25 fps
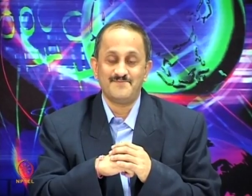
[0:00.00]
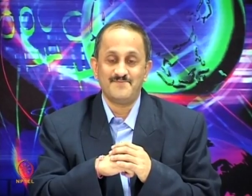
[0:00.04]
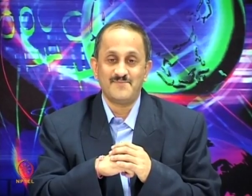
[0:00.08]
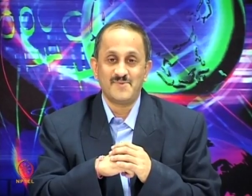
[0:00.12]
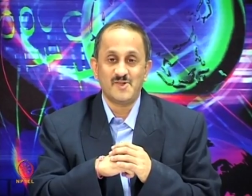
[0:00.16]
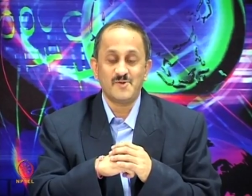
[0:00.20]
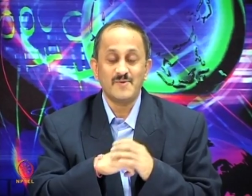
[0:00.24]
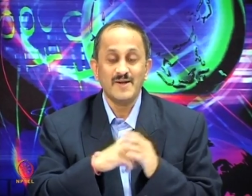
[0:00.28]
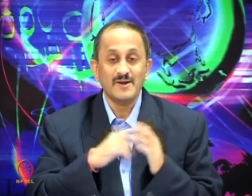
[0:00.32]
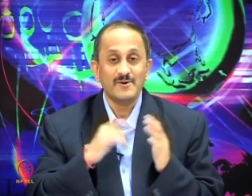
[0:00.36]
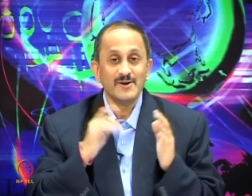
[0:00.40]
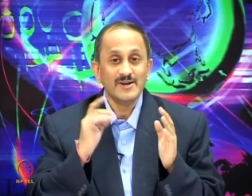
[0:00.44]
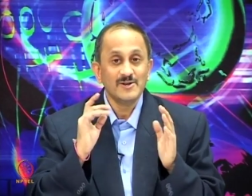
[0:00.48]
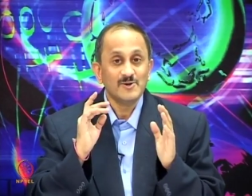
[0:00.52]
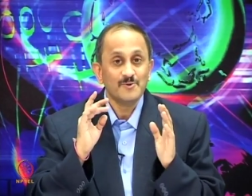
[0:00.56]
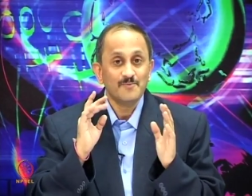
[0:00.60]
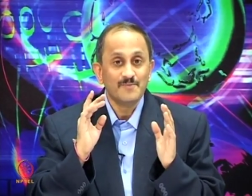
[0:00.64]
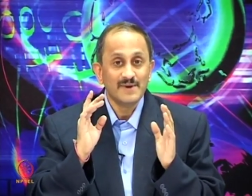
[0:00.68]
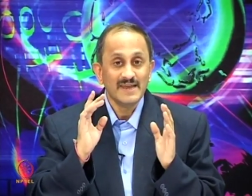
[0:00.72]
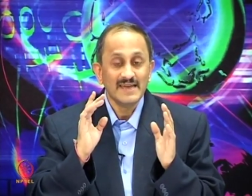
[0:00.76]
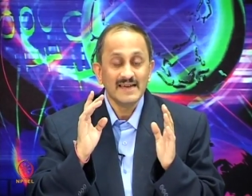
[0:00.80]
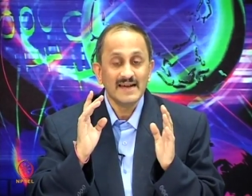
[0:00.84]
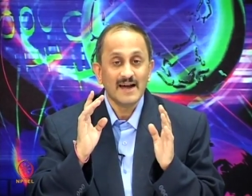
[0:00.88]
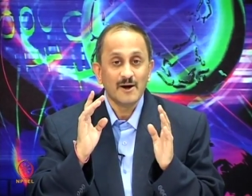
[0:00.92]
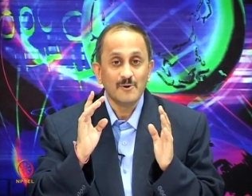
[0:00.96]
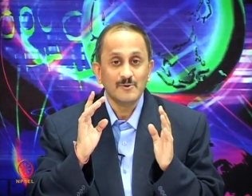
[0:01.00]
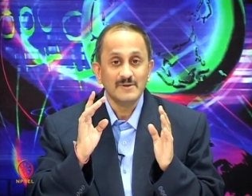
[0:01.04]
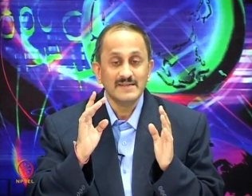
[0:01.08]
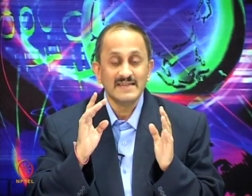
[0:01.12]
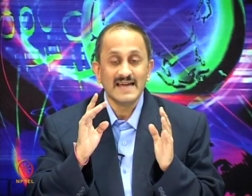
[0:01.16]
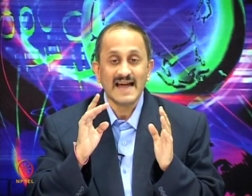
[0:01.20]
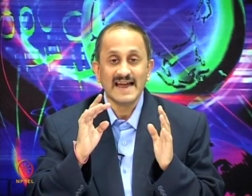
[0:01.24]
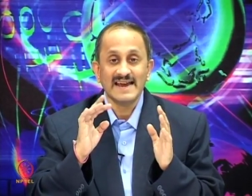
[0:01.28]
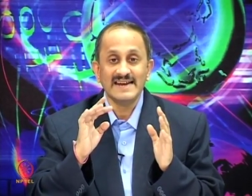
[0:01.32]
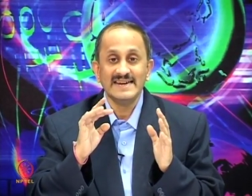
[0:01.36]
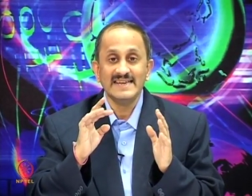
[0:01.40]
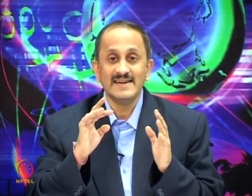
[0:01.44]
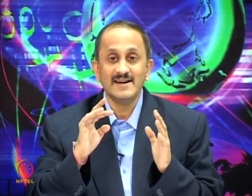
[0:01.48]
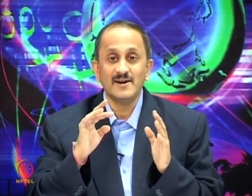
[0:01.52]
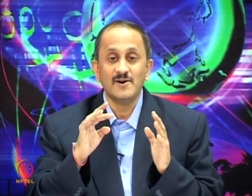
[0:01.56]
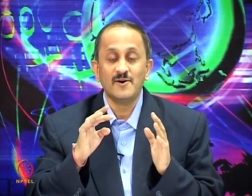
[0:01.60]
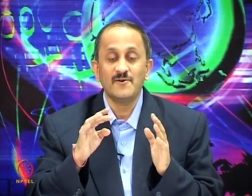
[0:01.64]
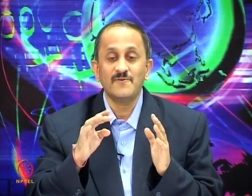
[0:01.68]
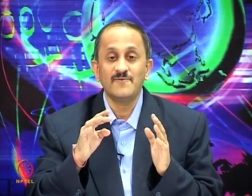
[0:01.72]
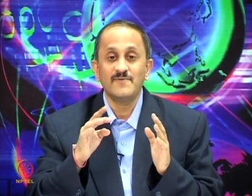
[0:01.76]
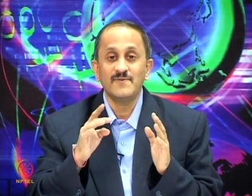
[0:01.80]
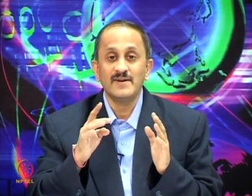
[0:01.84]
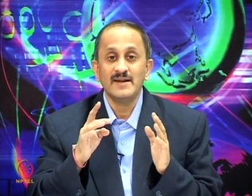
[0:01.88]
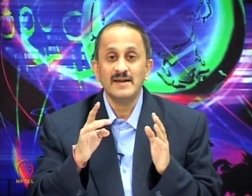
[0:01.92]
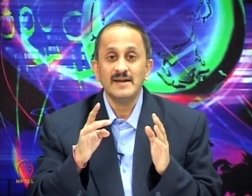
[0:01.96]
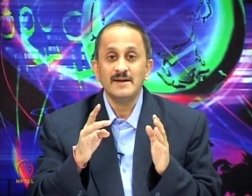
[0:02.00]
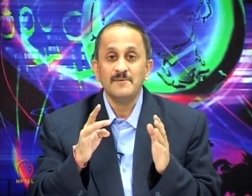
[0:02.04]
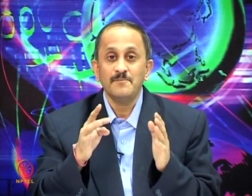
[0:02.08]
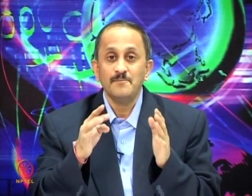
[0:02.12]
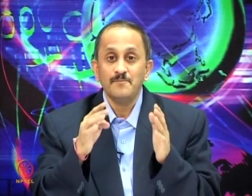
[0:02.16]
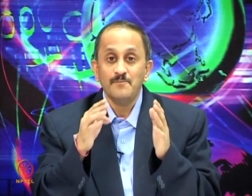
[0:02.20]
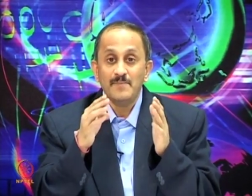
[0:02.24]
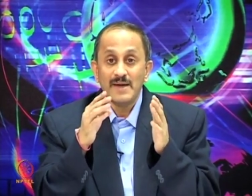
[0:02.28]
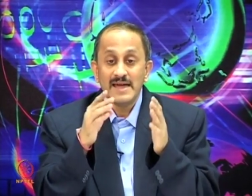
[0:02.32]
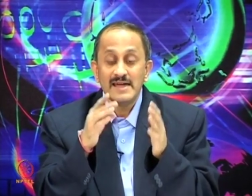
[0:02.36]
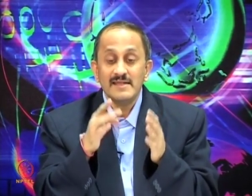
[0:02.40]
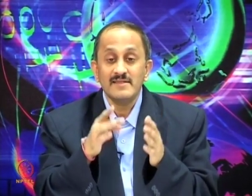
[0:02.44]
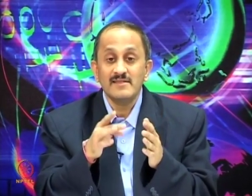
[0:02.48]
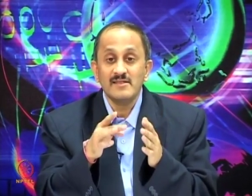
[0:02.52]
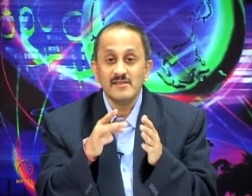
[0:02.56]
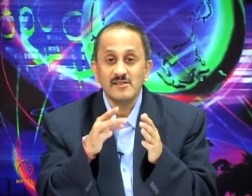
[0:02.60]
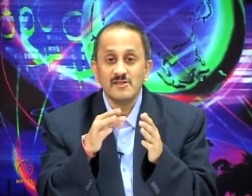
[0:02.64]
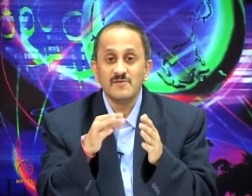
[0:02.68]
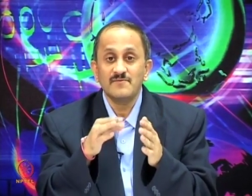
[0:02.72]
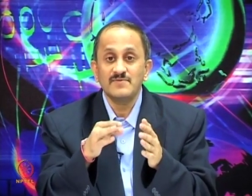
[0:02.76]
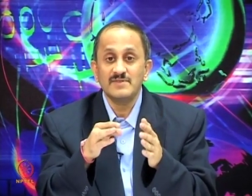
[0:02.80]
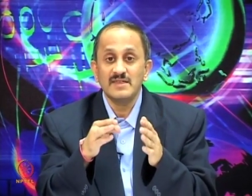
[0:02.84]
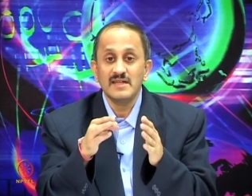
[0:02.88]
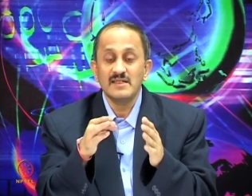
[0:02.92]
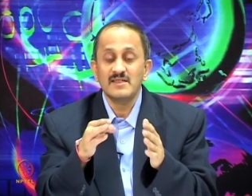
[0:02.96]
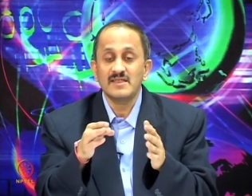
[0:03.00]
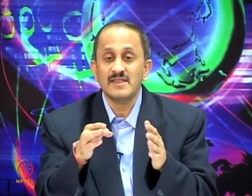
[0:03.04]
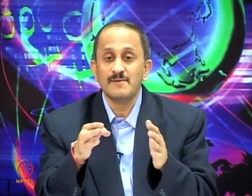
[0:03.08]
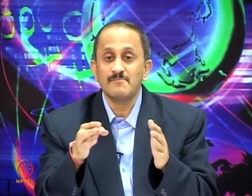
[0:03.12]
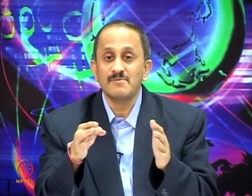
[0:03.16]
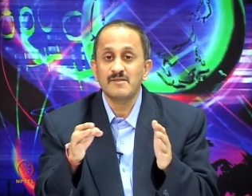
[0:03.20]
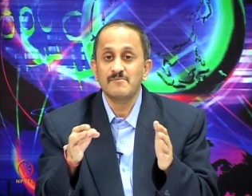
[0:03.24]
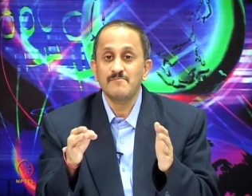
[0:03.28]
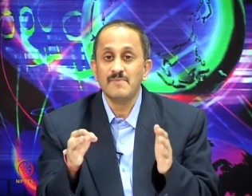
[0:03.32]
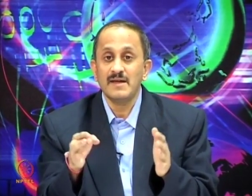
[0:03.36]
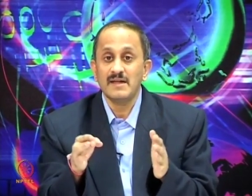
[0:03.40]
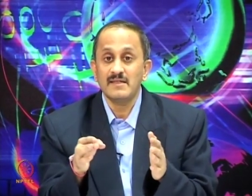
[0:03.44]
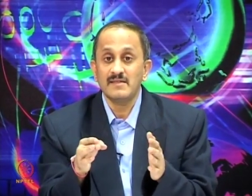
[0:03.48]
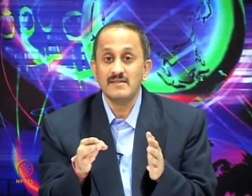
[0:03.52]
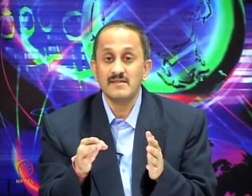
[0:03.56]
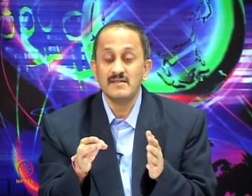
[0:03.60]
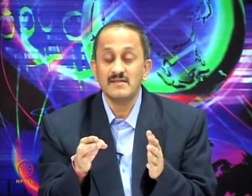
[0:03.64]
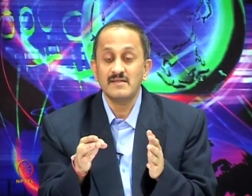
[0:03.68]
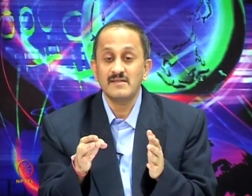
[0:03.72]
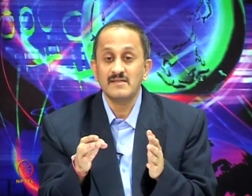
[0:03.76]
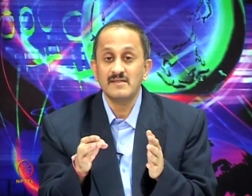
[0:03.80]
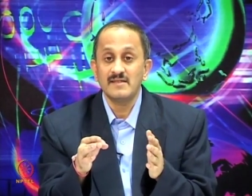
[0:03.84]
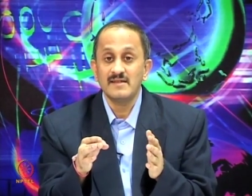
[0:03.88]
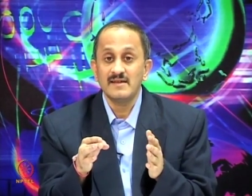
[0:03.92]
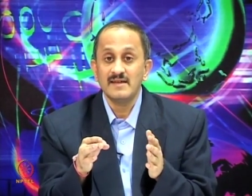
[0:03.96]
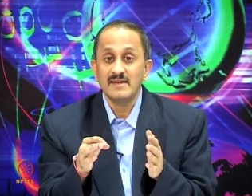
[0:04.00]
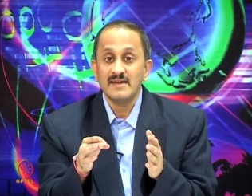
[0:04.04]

So, we are going to bring out the idea of basis of these subspaces